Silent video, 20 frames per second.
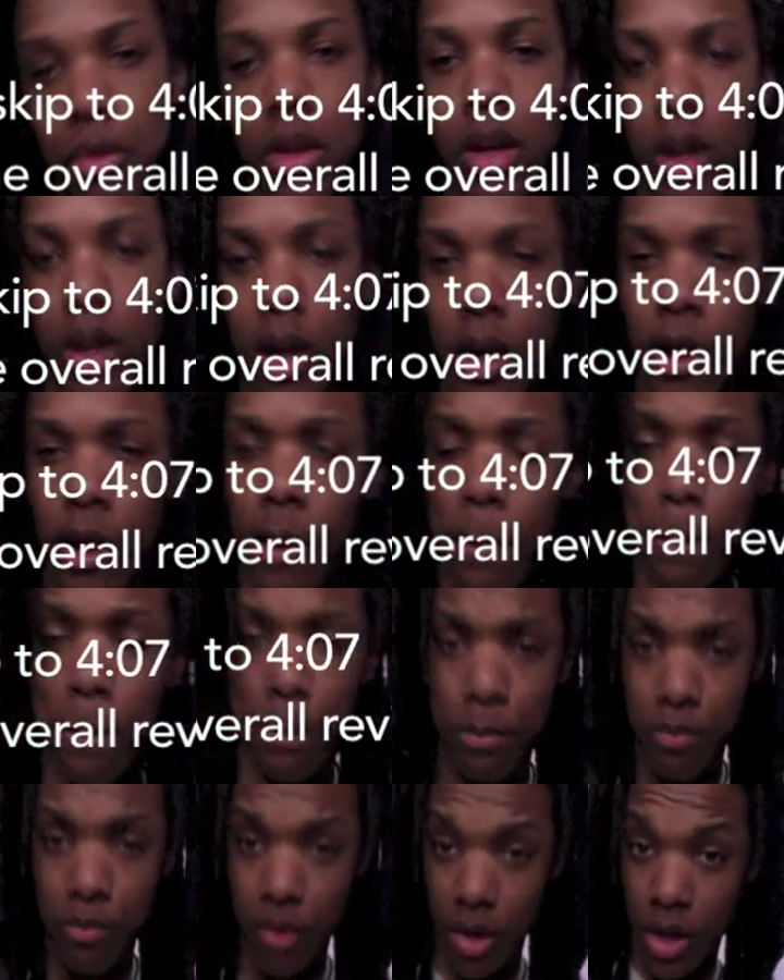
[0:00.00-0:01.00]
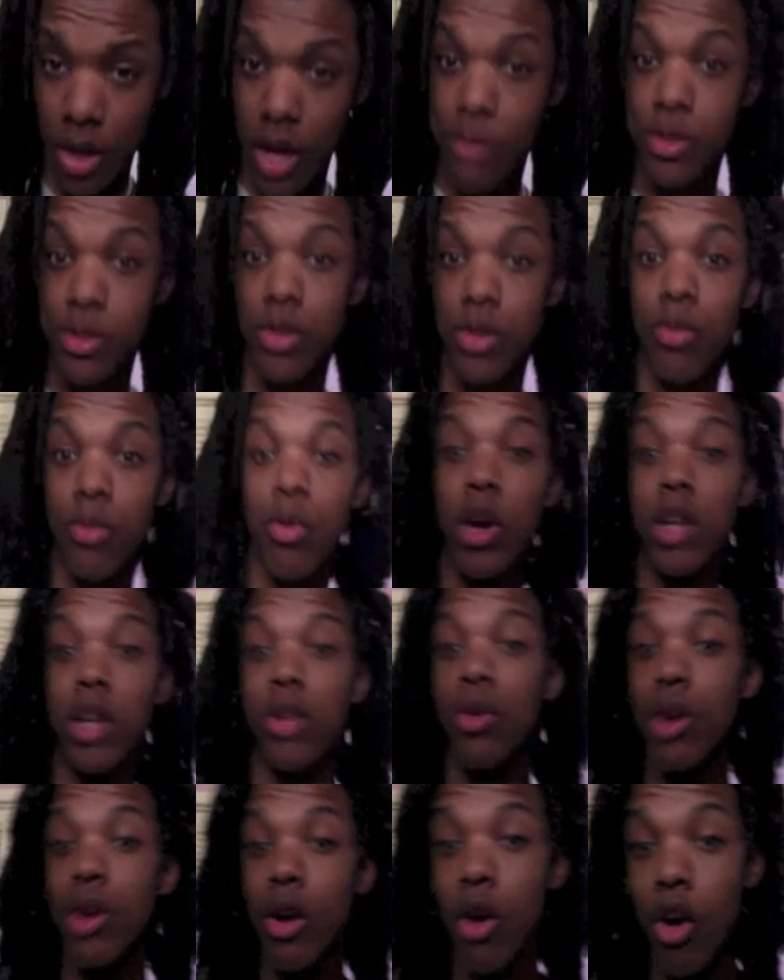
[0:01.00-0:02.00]
Episode 1, You Can
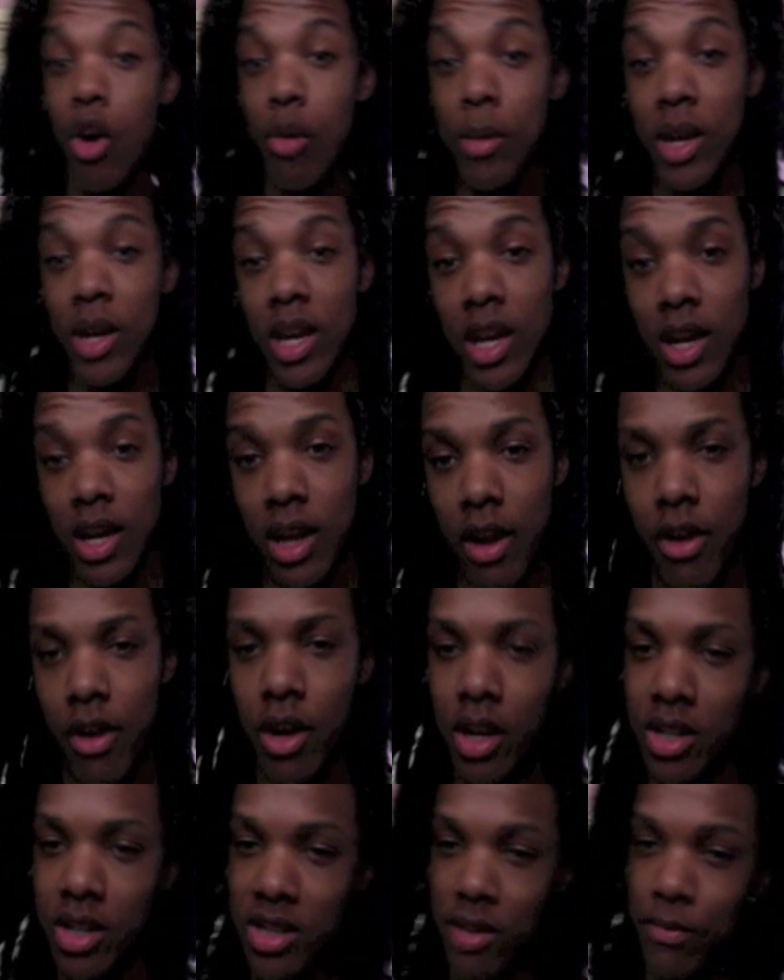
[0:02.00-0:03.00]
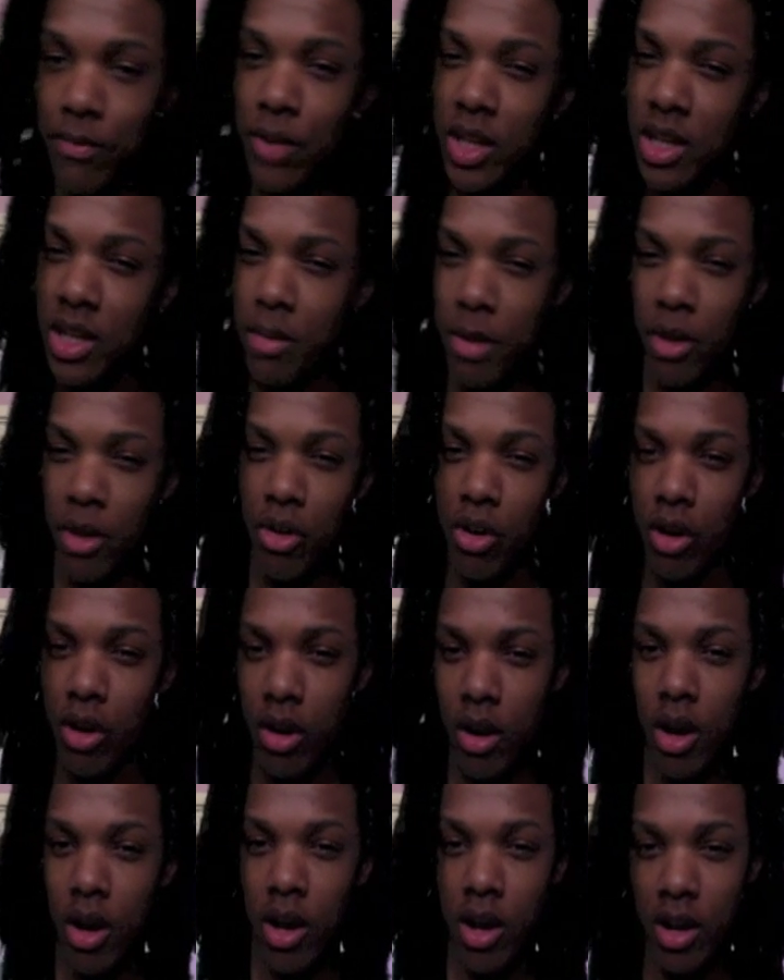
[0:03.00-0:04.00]
Go Home Again. Eric gets conflicted about
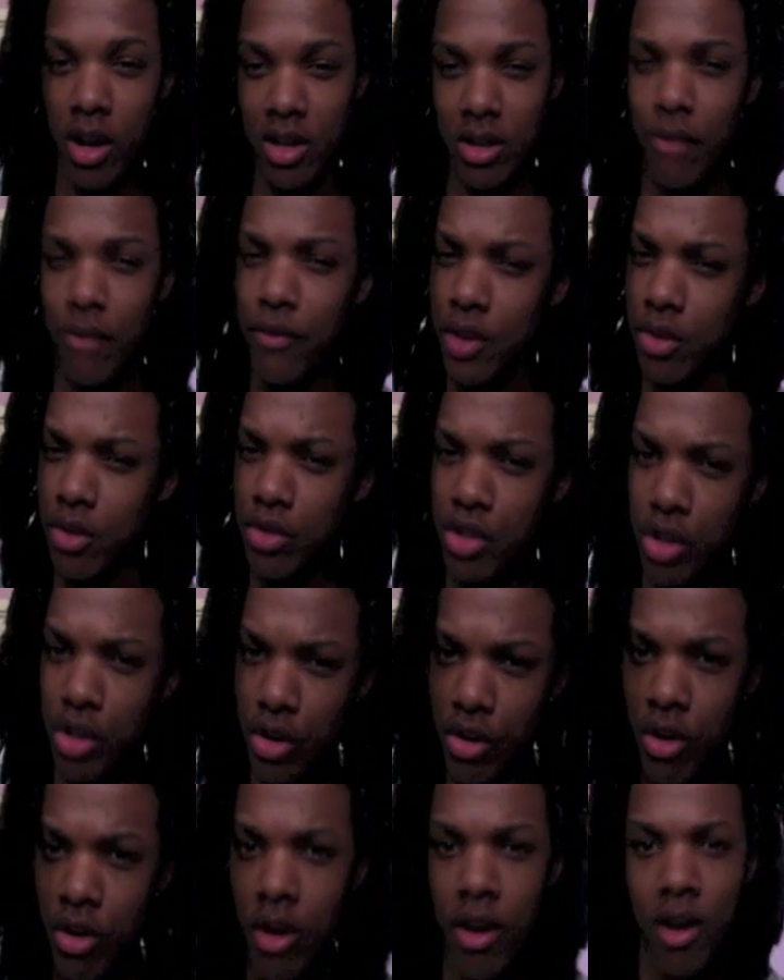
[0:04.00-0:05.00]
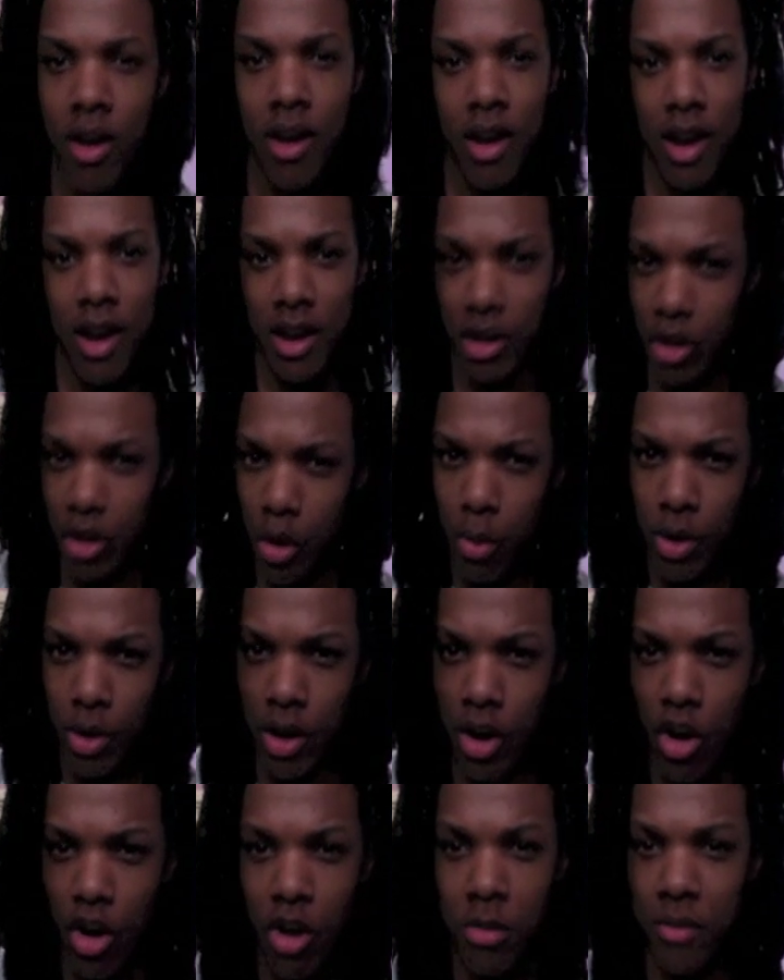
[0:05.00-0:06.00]
his future and going
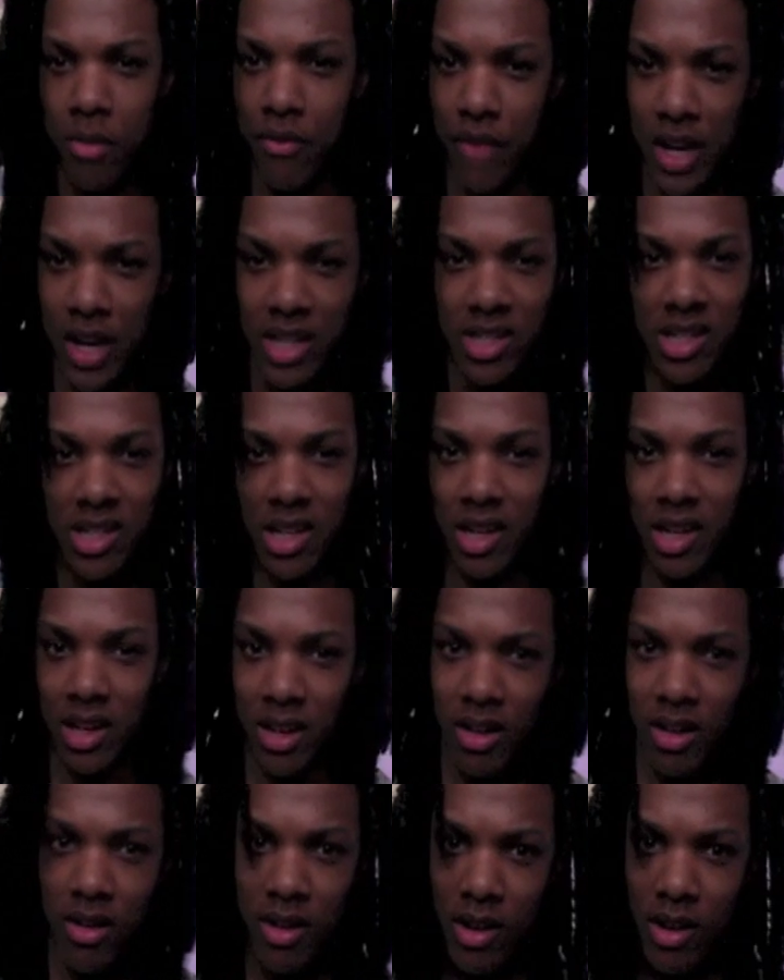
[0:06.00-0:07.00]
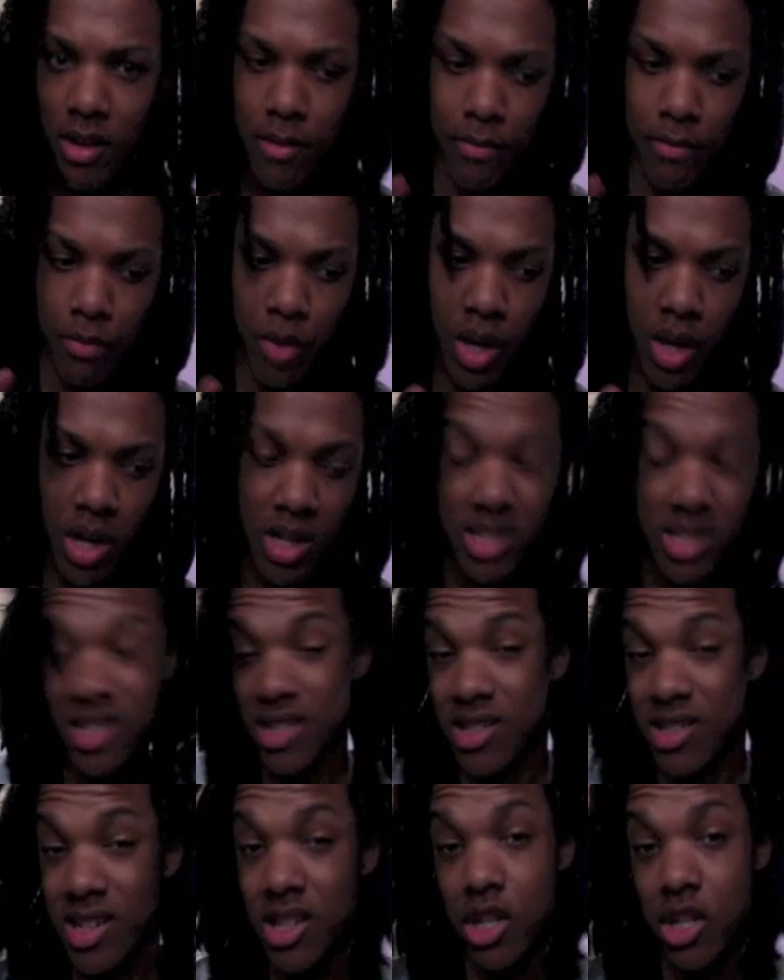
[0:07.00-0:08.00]
home and facing his
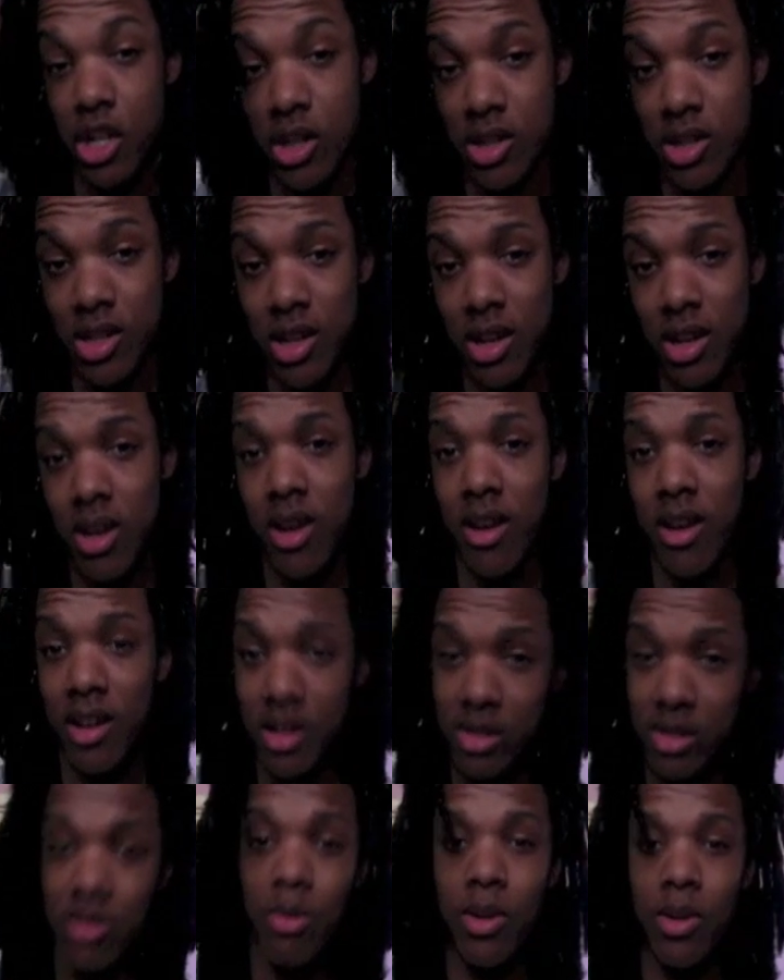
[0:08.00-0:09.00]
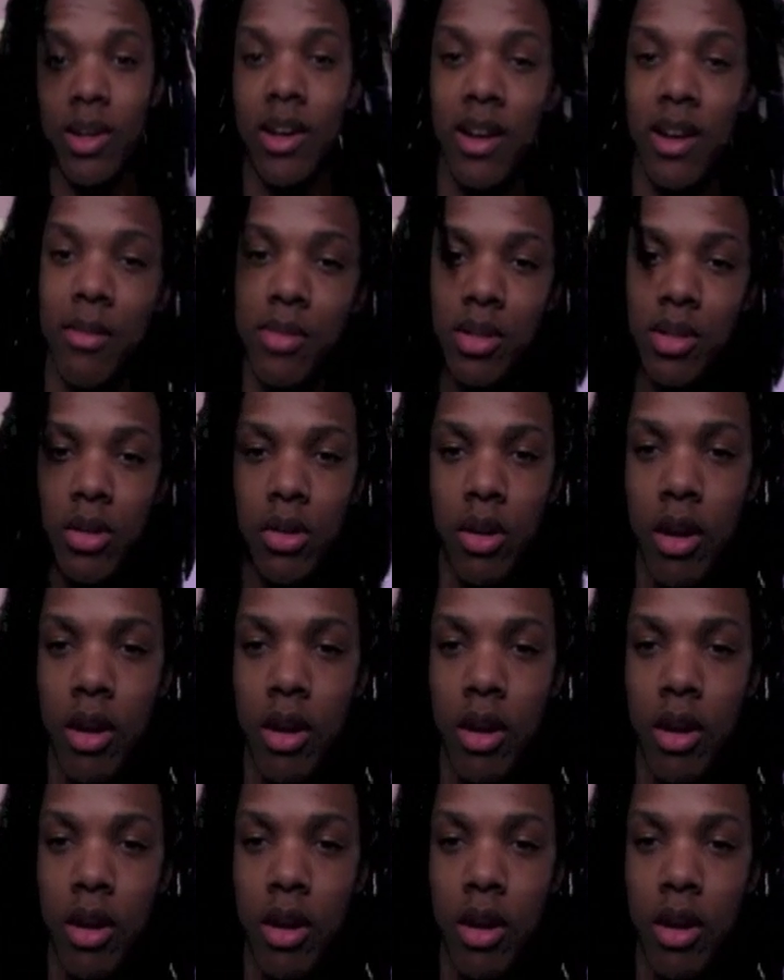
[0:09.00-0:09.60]
decisions. And this was a really good episode.